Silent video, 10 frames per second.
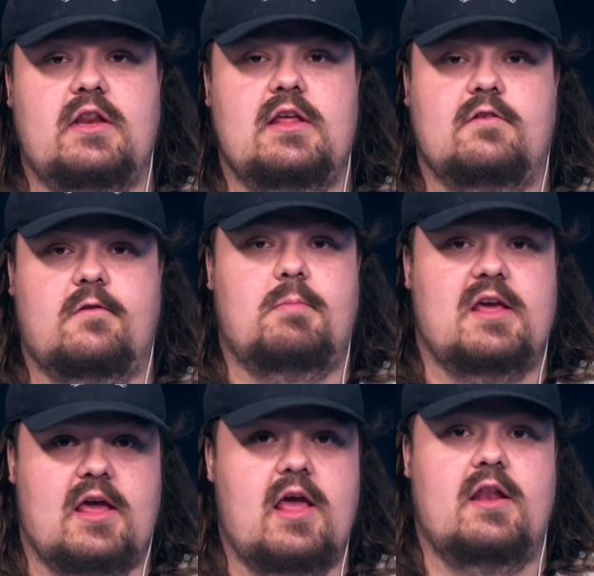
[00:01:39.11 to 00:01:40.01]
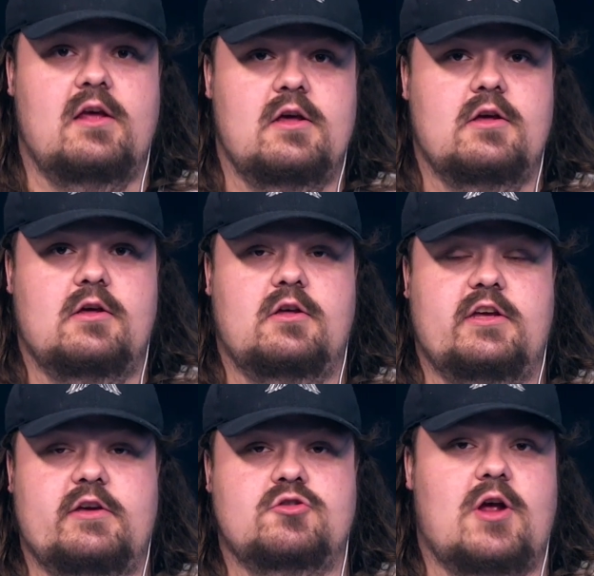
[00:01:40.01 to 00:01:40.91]
He needs to be a hit.
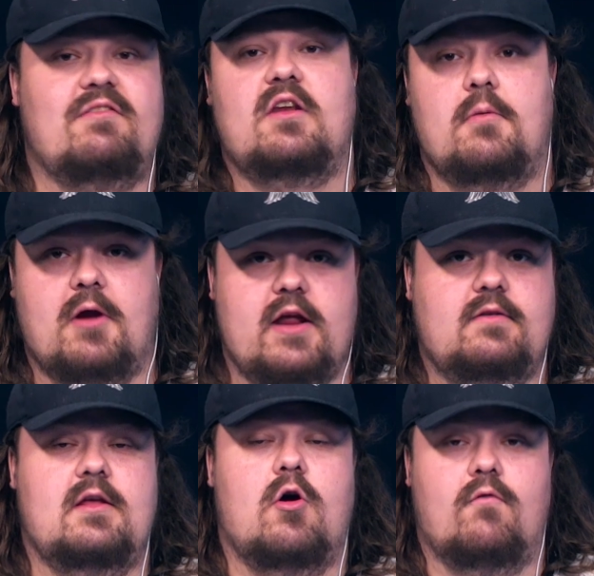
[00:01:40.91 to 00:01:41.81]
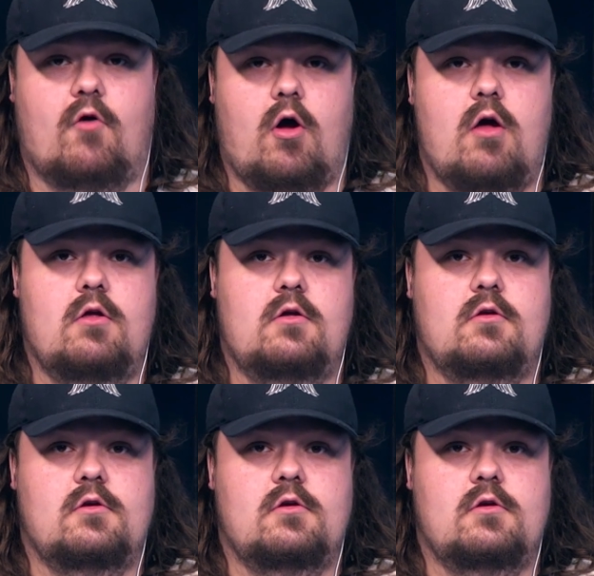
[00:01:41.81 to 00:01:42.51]
He was drafted number 18 overall.